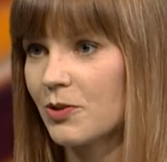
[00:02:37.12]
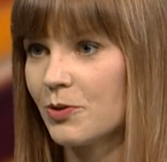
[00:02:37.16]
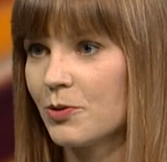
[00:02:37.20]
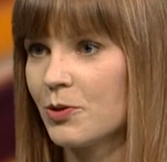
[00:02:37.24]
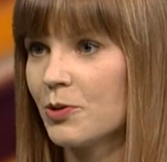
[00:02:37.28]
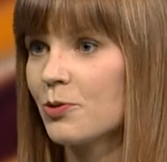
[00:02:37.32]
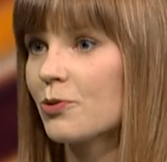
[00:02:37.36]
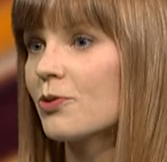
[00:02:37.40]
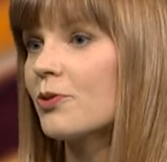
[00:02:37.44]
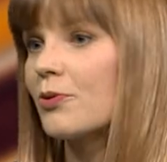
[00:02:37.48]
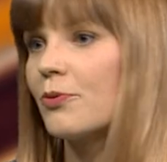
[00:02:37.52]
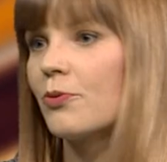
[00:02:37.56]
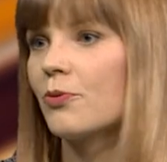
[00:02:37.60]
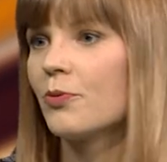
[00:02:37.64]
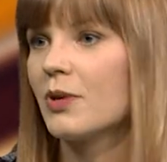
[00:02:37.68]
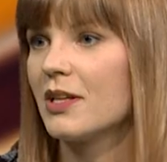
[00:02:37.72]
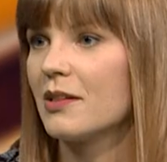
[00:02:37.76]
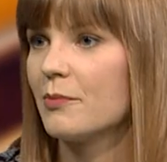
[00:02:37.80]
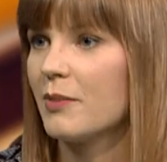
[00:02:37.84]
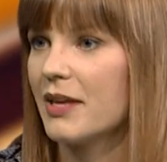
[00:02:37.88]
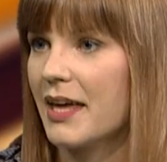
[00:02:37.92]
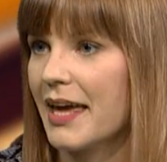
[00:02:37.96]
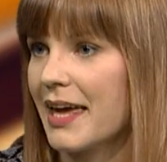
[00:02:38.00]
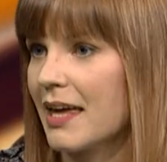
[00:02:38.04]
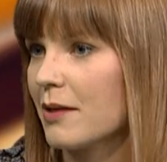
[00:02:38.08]
so you
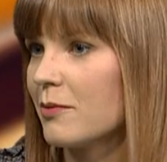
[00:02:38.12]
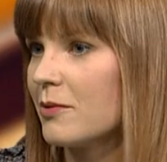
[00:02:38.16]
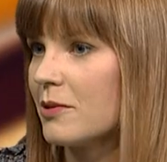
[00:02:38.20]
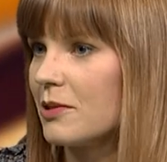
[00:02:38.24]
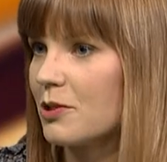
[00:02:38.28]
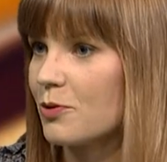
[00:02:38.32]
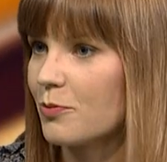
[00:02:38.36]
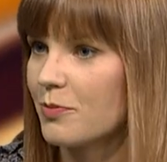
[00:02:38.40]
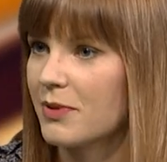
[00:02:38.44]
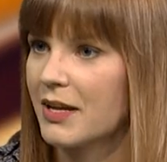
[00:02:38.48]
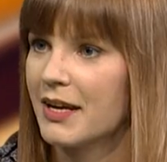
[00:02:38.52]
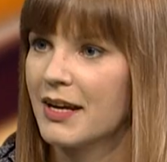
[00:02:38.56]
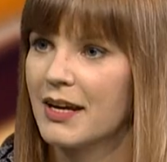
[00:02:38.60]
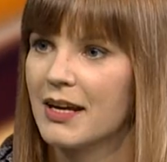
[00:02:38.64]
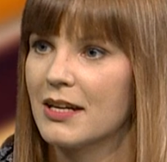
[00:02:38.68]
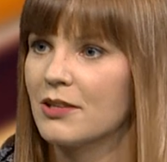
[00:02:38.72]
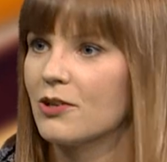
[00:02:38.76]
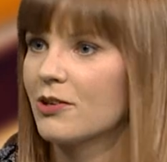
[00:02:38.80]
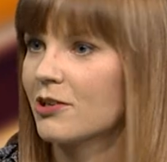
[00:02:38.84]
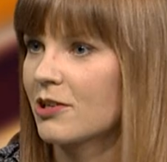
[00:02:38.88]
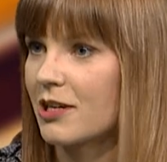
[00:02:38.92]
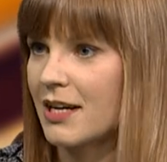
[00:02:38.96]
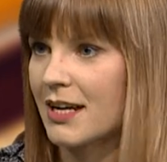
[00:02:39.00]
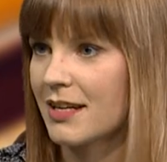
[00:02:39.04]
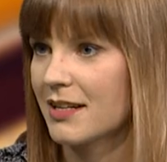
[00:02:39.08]
will be able to play
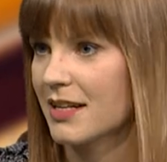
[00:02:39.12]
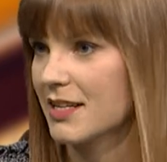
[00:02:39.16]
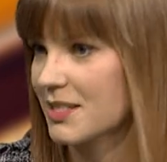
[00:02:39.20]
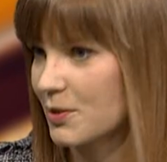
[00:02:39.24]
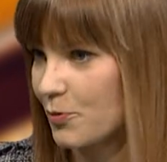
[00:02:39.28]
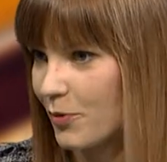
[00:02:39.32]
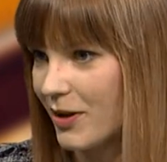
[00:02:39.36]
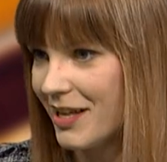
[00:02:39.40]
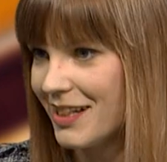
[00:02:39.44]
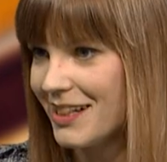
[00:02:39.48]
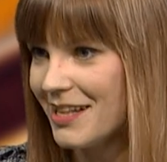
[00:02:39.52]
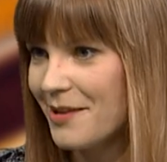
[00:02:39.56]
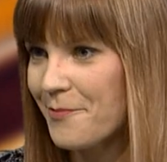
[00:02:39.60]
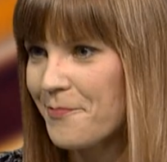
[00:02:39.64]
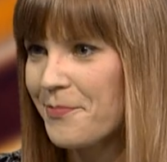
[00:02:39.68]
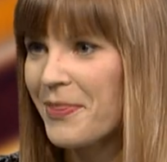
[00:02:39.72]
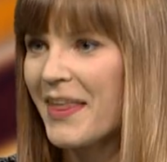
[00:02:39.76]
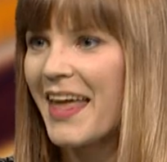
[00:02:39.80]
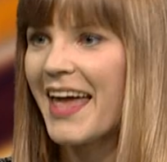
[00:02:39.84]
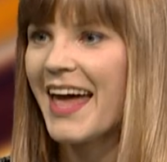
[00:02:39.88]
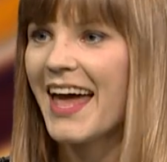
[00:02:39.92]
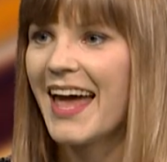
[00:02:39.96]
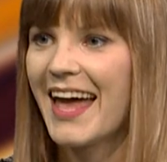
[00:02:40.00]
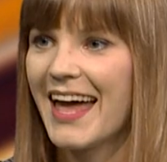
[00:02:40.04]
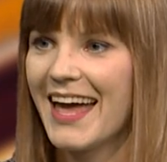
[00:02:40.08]
an organ as well.
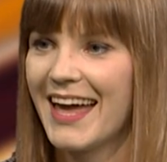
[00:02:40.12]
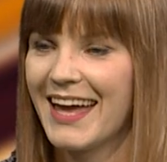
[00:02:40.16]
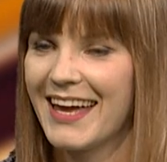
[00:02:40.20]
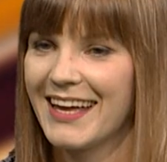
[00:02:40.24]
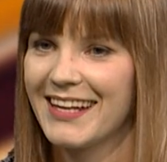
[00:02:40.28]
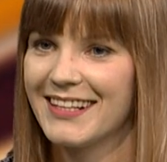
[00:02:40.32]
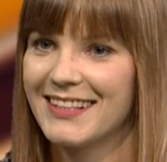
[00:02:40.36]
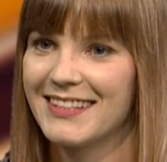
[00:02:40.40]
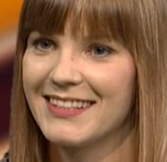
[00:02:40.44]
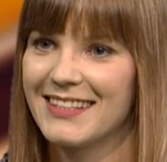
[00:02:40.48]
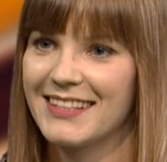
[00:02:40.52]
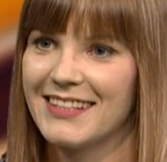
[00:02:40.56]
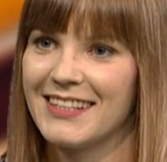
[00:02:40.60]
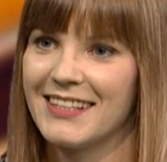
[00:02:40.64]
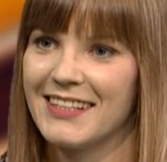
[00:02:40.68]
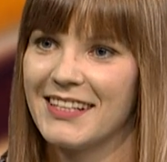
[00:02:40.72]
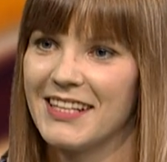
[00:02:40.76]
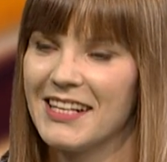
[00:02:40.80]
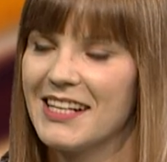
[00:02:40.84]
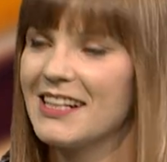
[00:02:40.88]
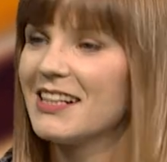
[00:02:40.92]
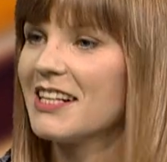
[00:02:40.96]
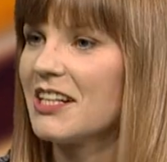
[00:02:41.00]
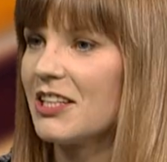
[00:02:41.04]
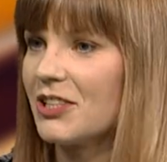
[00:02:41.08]
And uh,
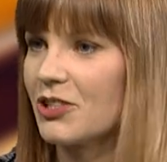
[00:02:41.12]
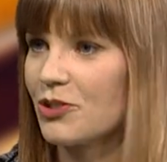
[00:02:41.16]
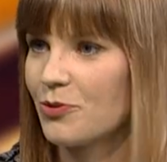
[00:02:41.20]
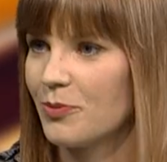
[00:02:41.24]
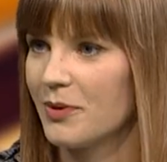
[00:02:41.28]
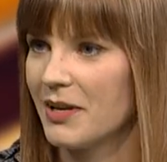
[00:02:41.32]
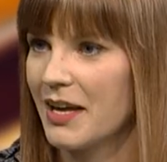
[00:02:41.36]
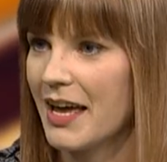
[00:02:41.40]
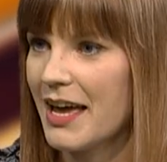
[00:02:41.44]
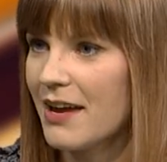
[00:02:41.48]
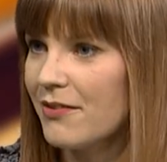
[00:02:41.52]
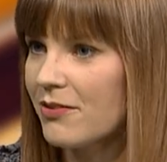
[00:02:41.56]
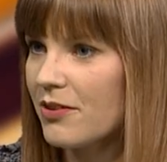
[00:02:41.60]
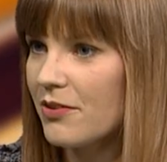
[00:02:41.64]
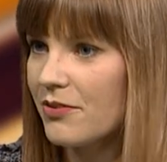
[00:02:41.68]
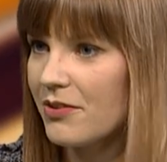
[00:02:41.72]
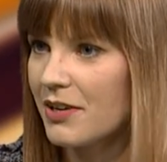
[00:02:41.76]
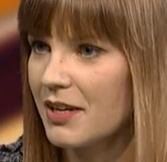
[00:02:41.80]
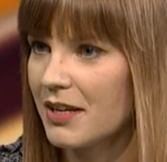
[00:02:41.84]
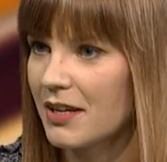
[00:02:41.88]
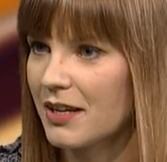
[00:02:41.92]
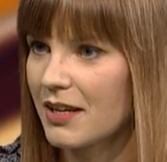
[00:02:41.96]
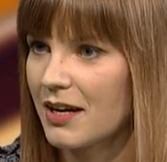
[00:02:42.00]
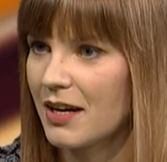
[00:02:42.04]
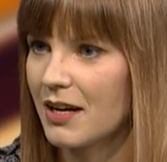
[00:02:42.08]
he learned me
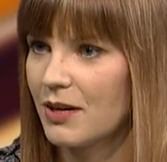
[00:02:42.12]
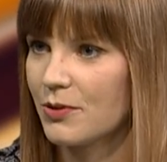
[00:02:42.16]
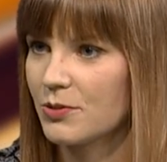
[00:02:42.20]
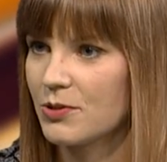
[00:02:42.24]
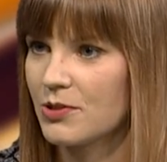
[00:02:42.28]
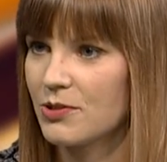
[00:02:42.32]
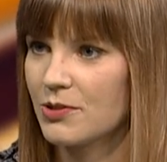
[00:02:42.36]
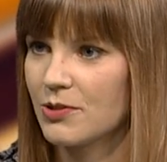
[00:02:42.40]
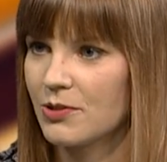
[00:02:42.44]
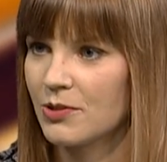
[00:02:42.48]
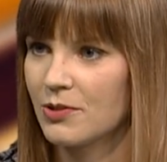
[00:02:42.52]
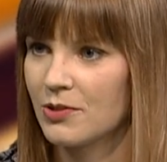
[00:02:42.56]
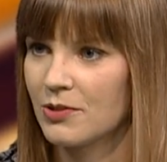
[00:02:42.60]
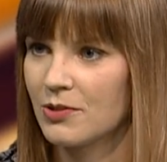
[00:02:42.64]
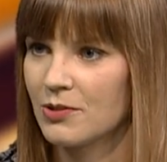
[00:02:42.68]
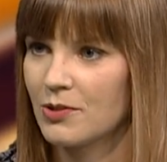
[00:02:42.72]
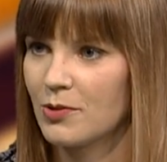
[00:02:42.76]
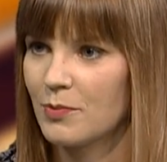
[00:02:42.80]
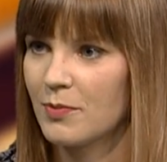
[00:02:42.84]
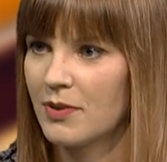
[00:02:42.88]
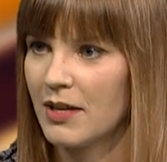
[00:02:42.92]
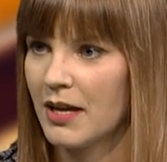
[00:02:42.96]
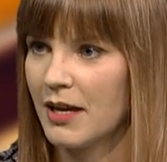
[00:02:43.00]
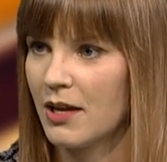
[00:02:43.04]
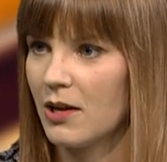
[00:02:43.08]
everything, how to,
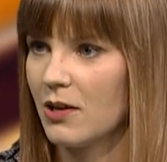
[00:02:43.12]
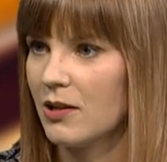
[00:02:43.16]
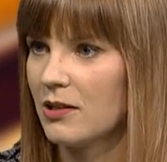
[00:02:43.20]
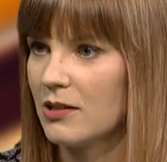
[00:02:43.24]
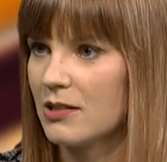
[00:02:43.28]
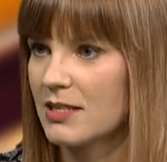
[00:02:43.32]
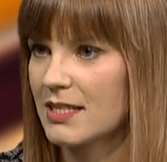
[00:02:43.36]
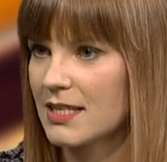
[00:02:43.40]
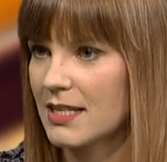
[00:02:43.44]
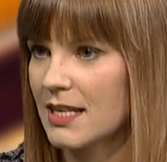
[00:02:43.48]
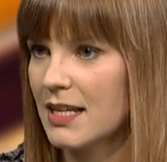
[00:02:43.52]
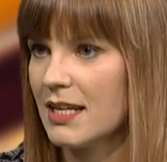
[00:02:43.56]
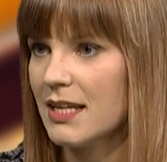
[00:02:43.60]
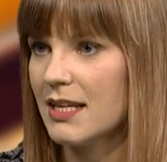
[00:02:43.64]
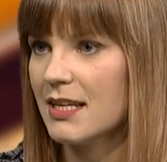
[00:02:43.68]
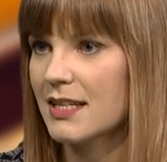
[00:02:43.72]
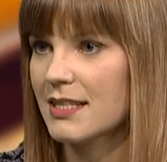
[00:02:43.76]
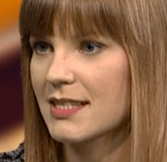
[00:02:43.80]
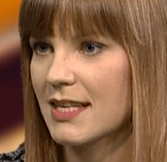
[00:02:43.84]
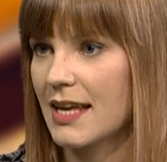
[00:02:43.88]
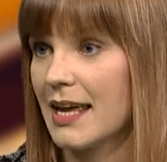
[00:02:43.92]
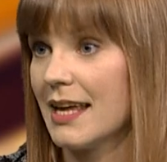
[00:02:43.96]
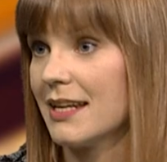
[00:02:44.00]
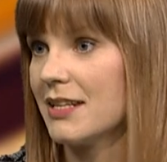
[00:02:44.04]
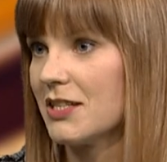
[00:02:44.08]
to play all things
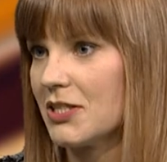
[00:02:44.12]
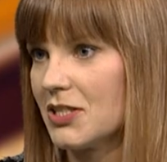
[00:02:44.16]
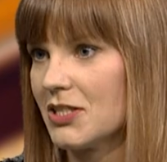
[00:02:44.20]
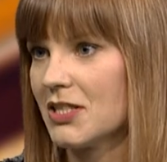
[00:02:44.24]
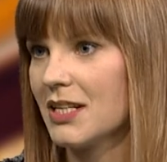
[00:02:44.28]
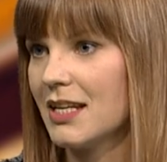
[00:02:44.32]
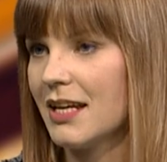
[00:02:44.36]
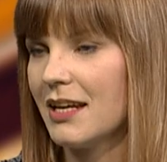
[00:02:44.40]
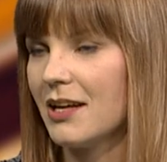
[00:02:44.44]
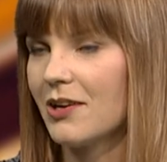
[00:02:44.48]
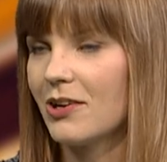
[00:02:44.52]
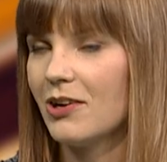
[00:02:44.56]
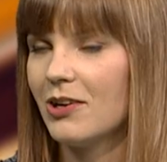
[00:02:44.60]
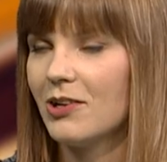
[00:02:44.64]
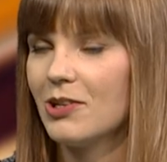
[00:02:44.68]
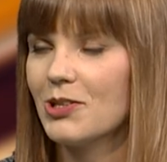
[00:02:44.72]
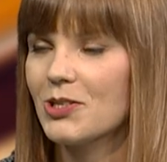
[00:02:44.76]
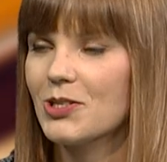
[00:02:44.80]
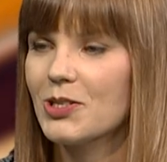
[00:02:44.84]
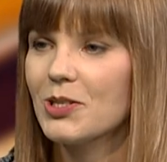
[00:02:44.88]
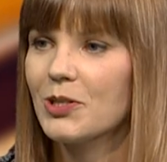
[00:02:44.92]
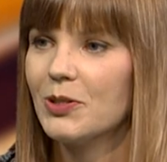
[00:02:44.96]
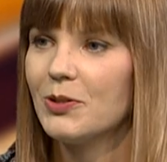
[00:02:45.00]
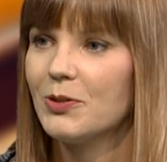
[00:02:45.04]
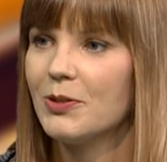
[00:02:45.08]
readings and singing
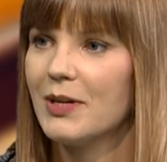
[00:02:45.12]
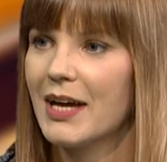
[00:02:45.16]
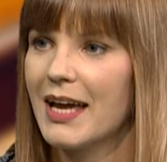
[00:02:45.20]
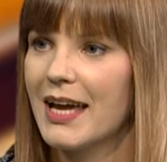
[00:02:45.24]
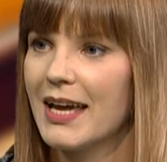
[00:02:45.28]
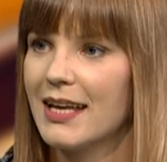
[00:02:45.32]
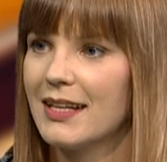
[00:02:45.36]
also.